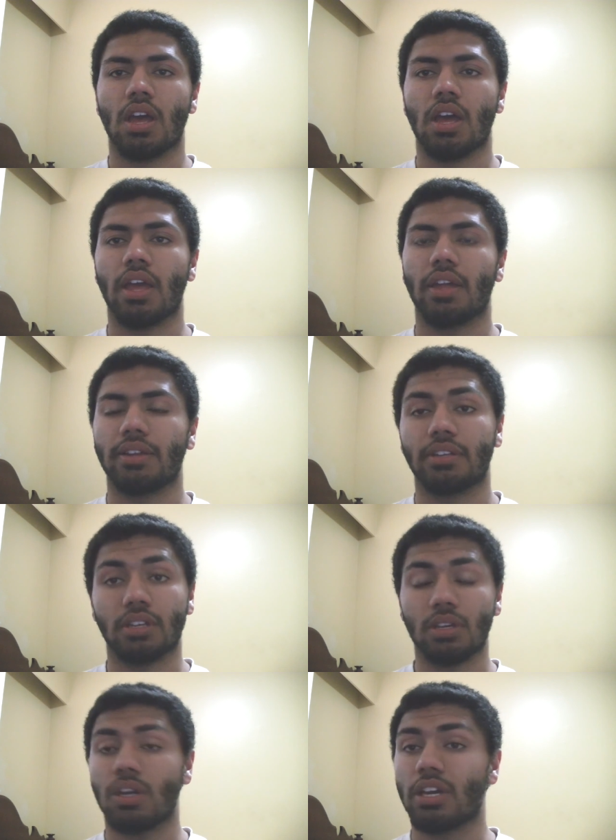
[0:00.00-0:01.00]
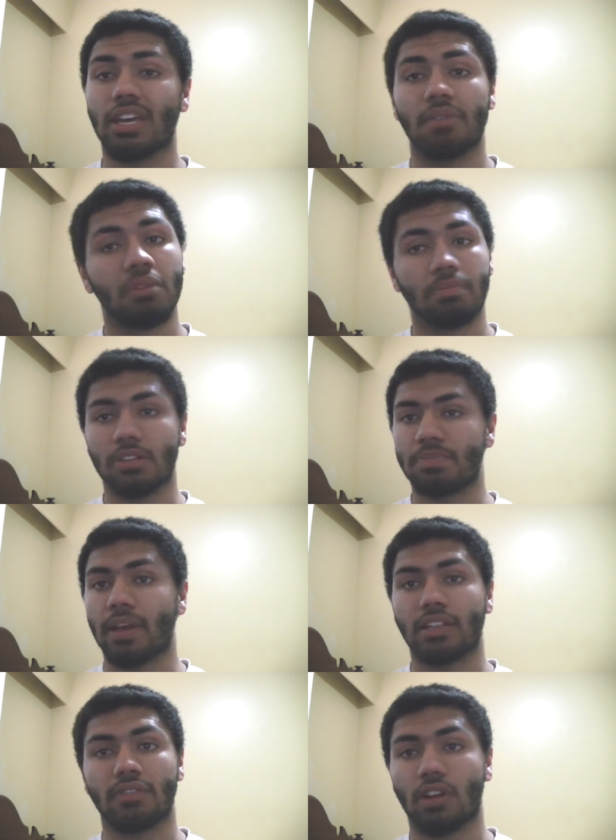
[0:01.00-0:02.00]
and it gave me
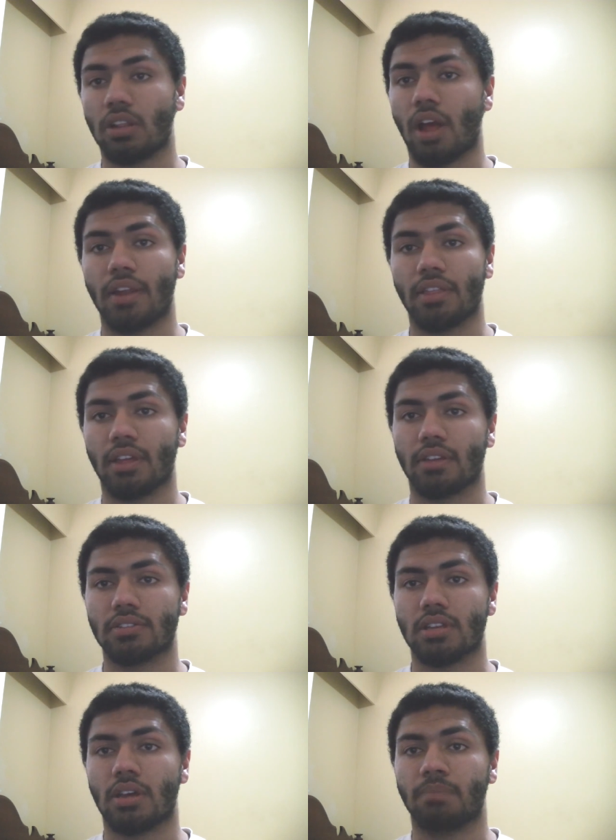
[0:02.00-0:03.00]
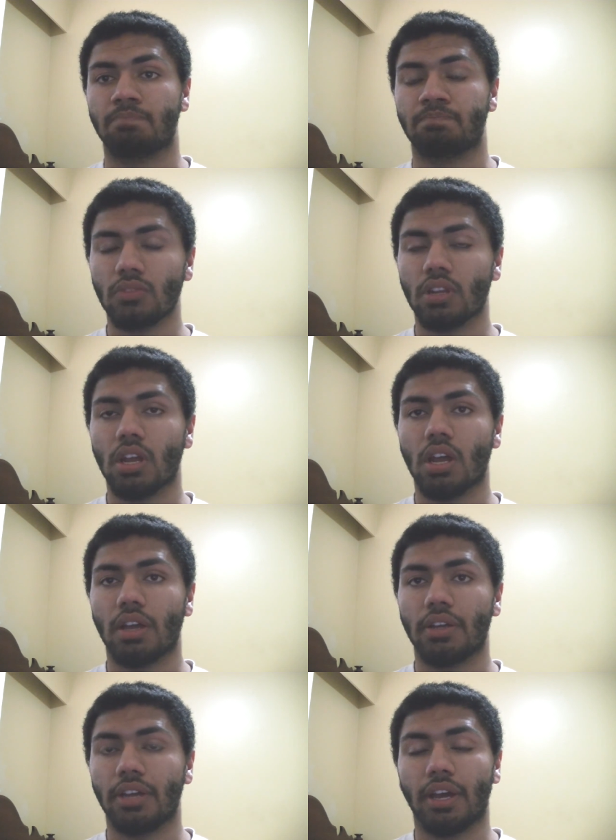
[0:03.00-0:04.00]
perspective on a lot of things.
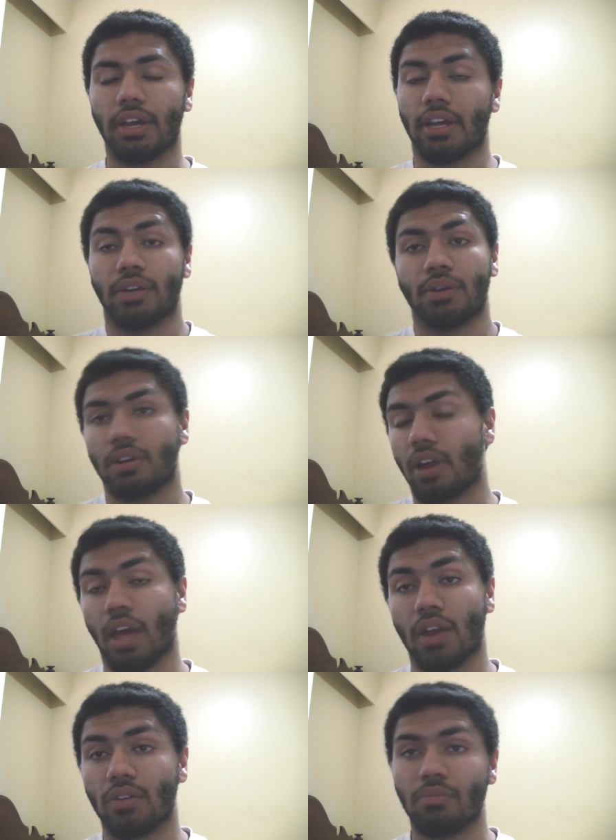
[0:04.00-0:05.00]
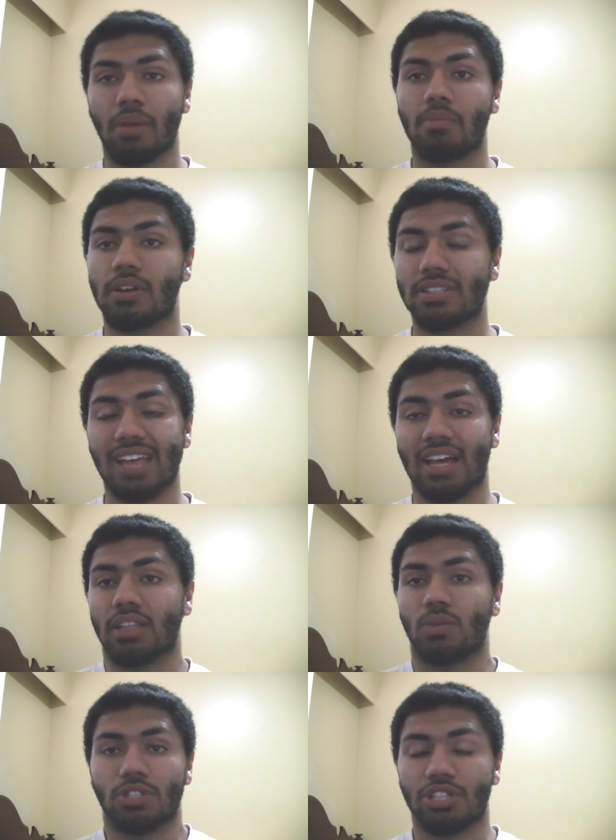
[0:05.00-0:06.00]
I don't remember
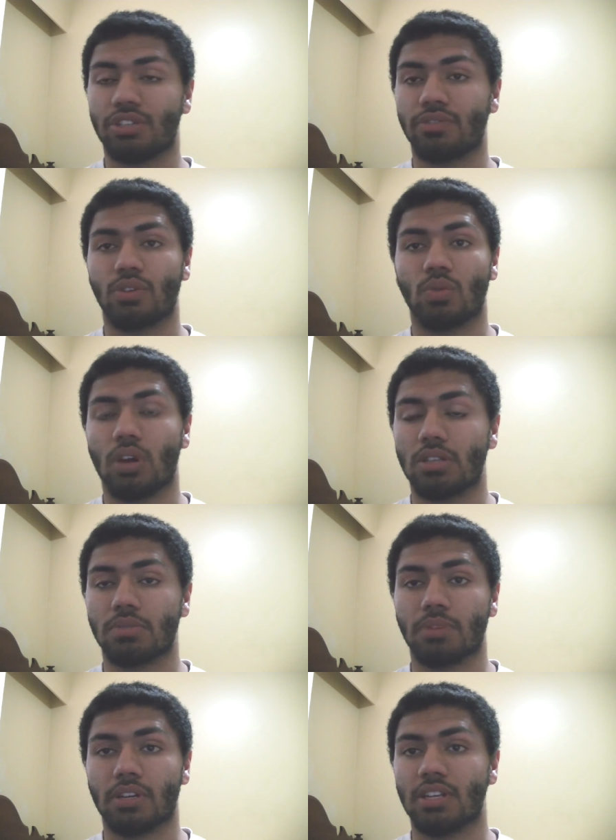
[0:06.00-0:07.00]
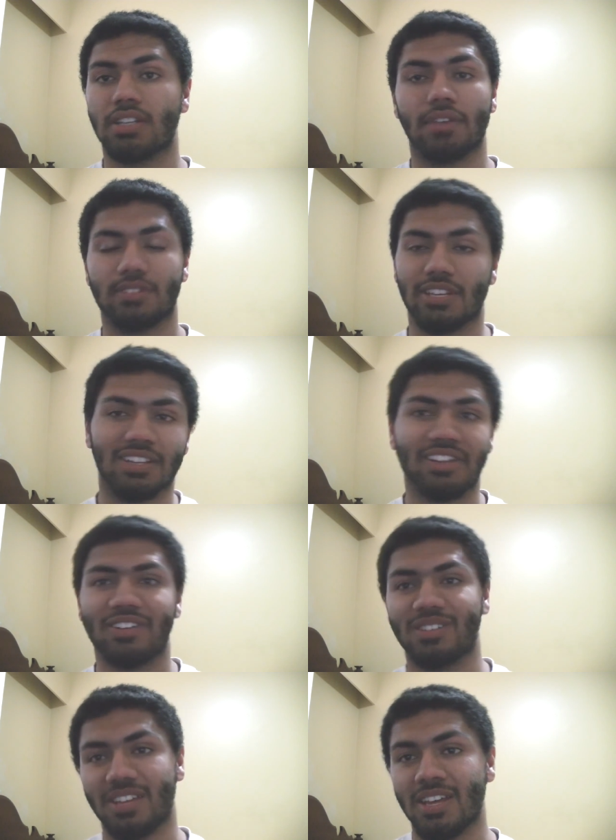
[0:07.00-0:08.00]
exactly which interview it was, because I've seen
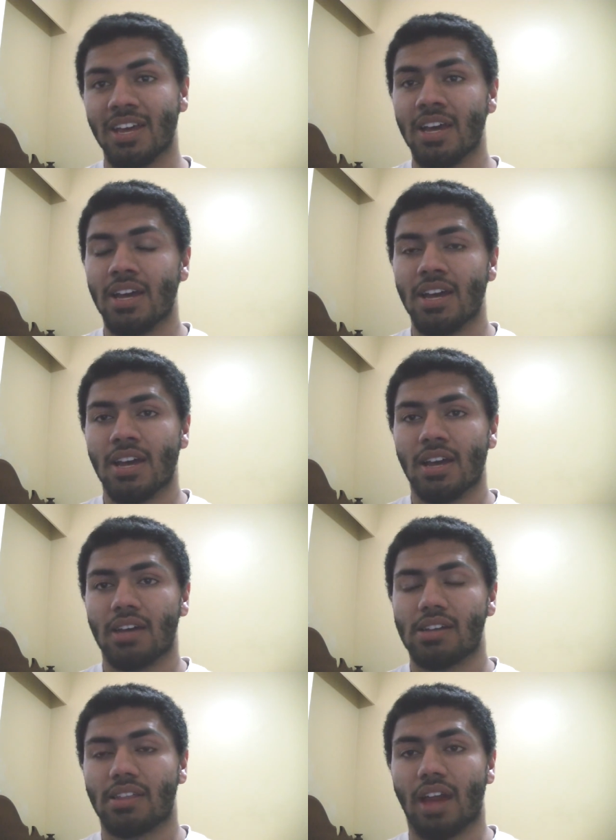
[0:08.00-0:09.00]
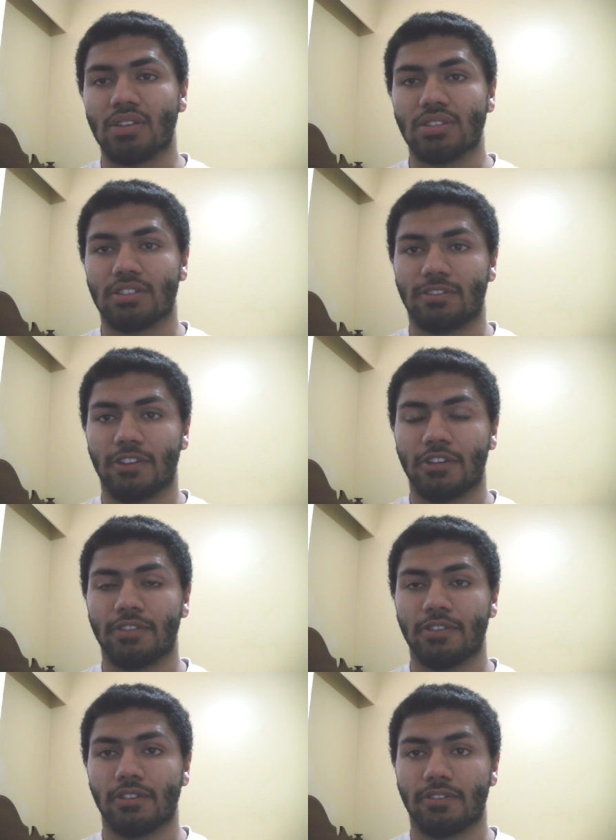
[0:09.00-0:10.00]
literally thousands of
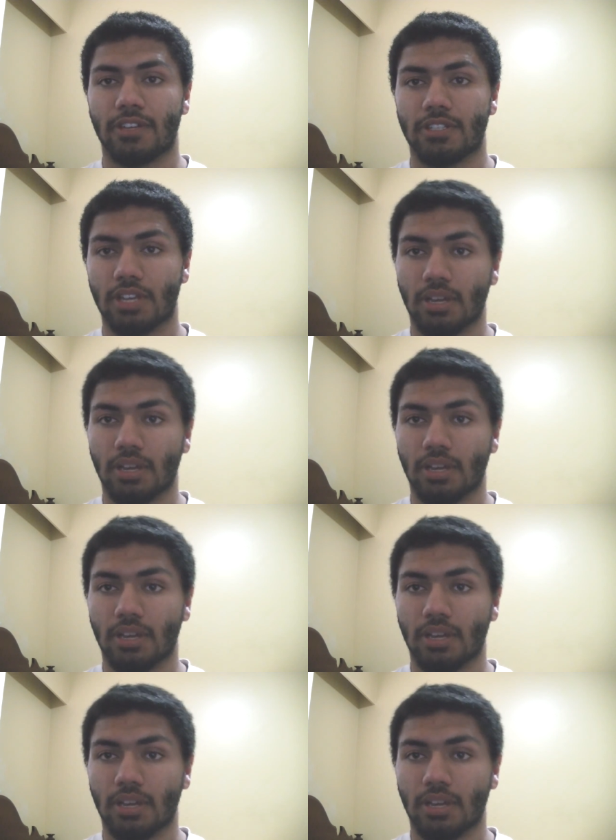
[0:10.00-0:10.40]
interviews of his,